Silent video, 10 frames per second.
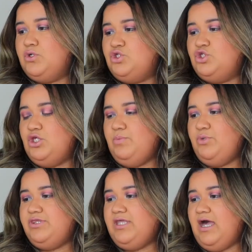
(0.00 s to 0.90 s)
She
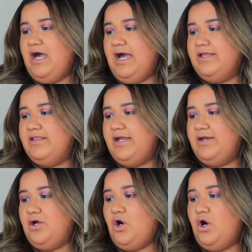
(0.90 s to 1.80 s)
put that highlight
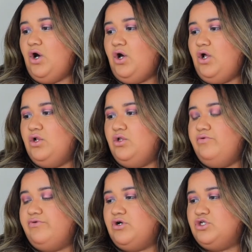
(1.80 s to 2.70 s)
all
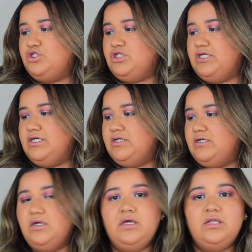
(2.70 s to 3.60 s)
over her cheek.
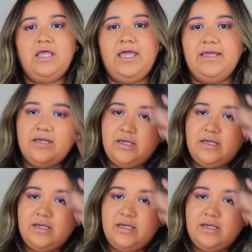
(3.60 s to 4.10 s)
Like,